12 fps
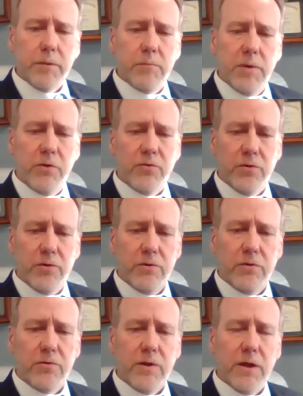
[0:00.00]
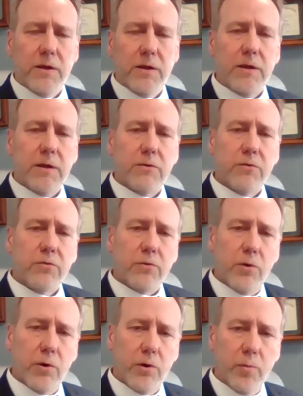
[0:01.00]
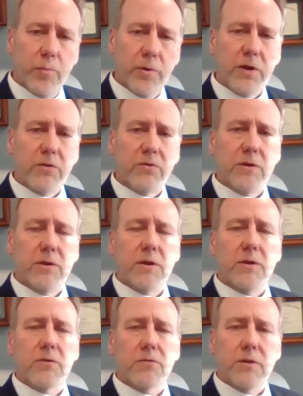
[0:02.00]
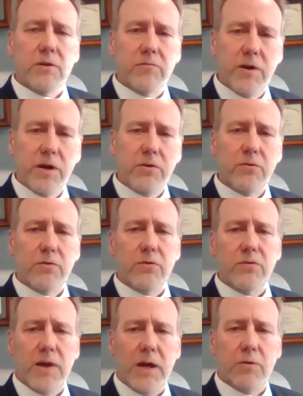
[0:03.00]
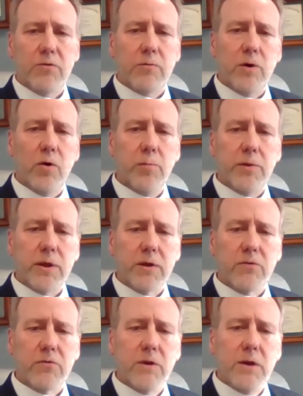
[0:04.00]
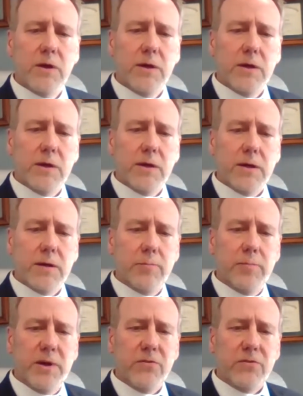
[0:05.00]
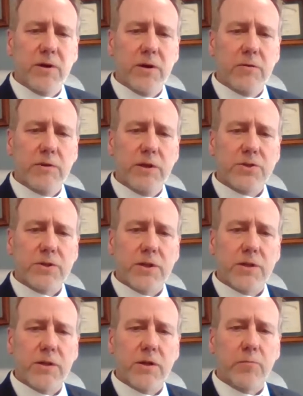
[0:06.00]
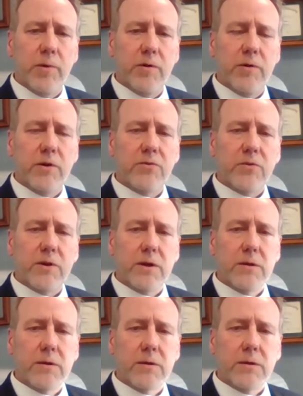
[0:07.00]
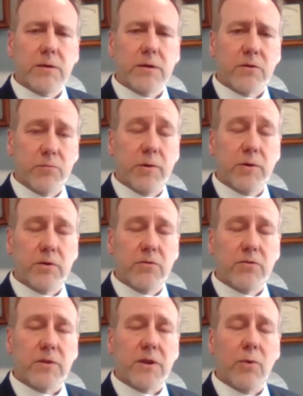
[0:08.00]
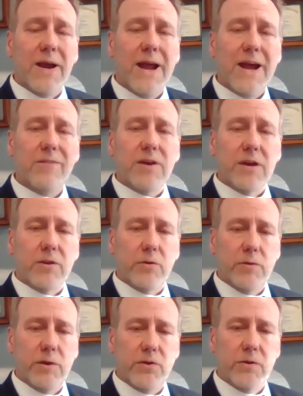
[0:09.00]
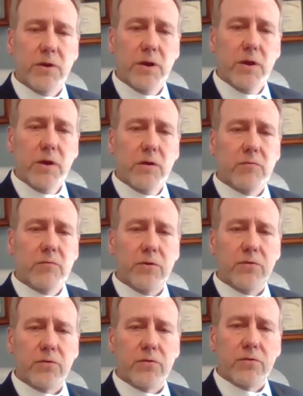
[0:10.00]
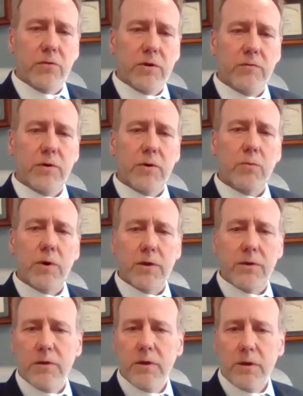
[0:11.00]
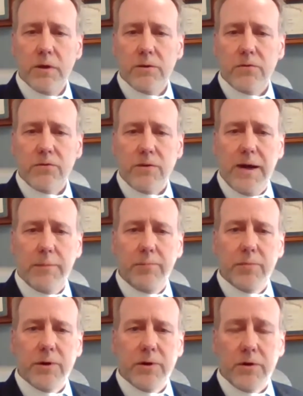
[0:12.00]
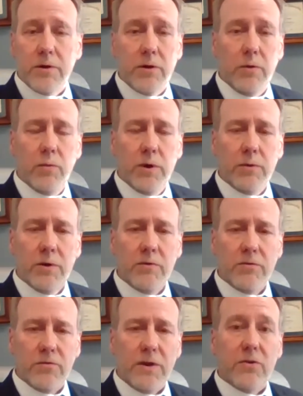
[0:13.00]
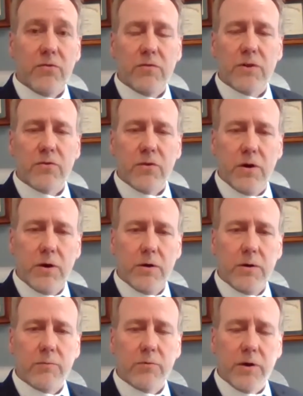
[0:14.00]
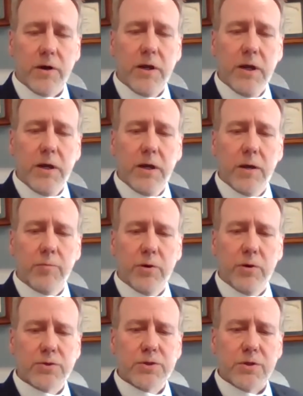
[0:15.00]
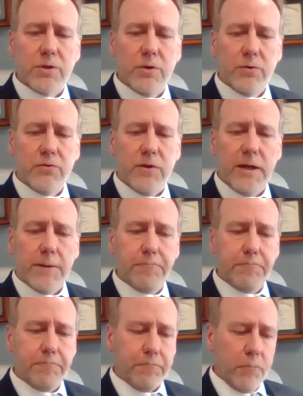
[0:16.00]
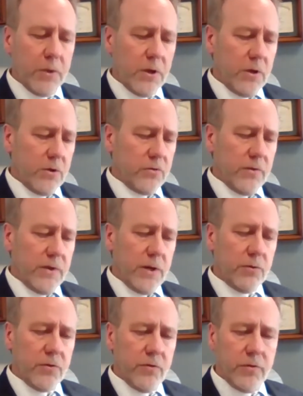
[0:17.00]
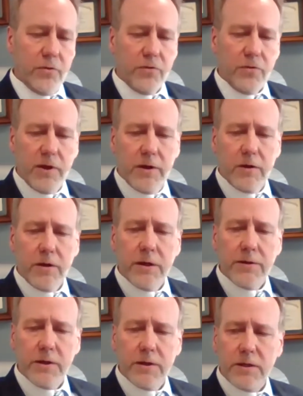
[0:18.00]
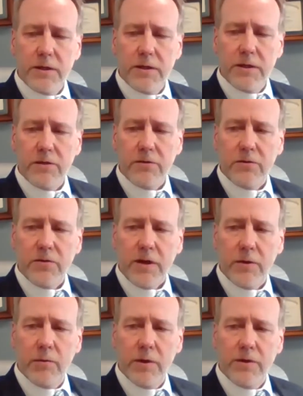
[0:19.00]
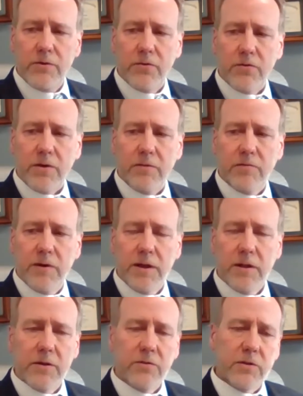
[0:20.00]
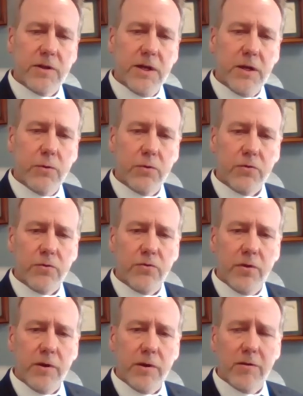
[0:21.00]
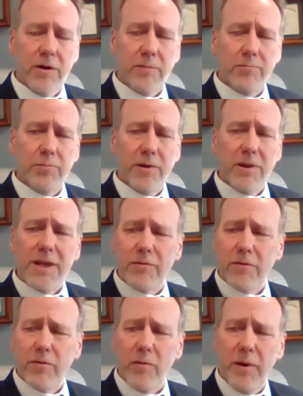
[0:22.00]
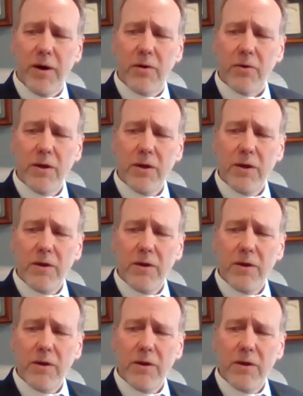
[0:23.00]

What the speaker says: measures and store openings and venues and establishment openings based on our region and the experience that we're having in the region versus sort of a one size fits all, I'm sorry, approach to the whole state. So that was the first letter. And then the second one that just got finalized today was a joint letter, I believe, of about